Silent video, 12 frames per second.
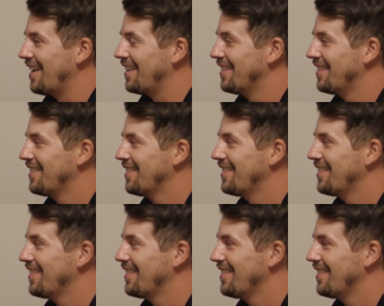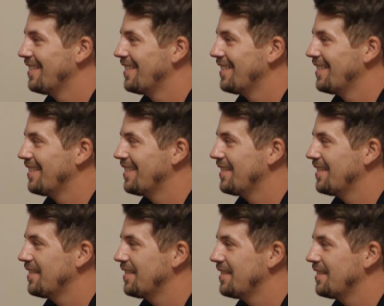
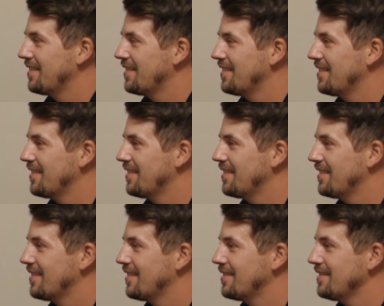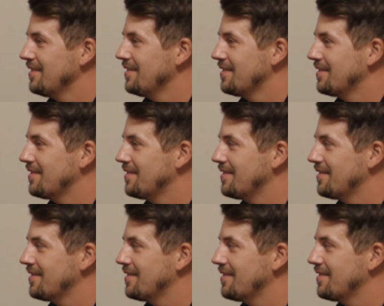
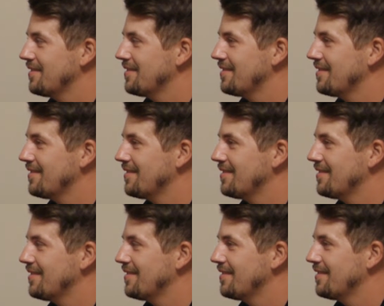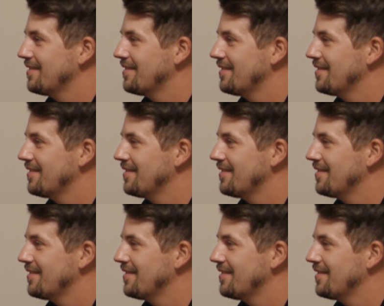This person isn't speaking.